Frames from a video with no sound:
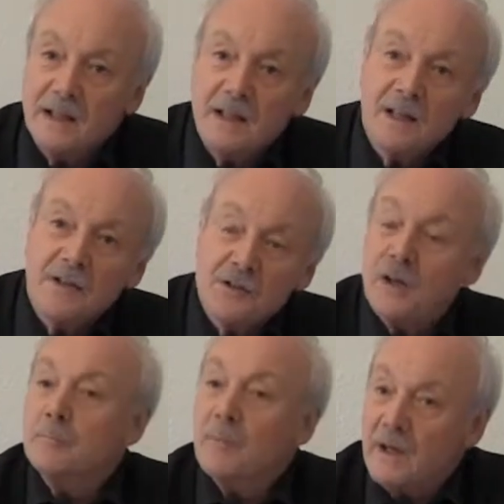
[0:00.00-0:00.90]
in
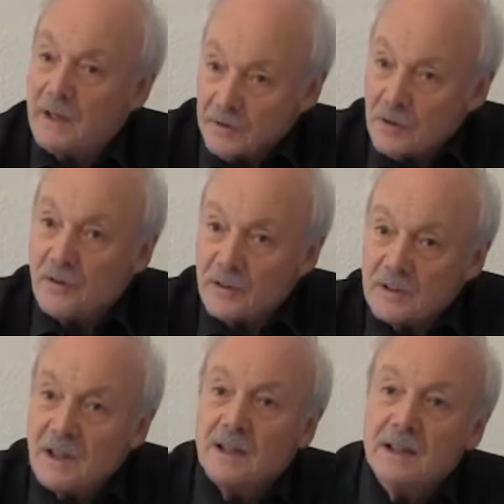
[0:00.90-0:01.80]
Chiang Mai in
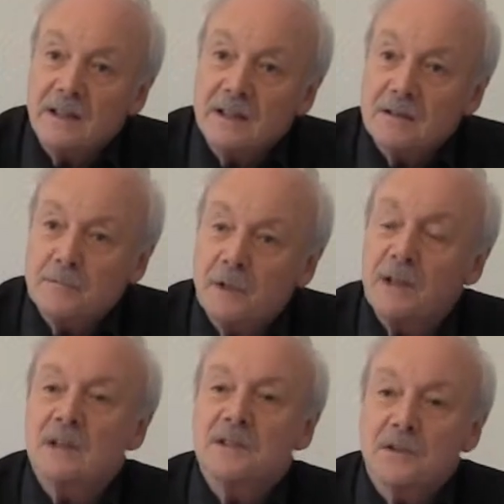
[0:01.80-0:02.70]
northern Thailand many
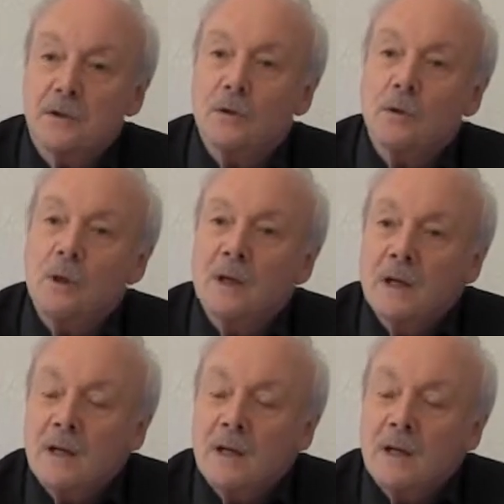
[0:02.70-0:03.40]
mm -hmm. years ago.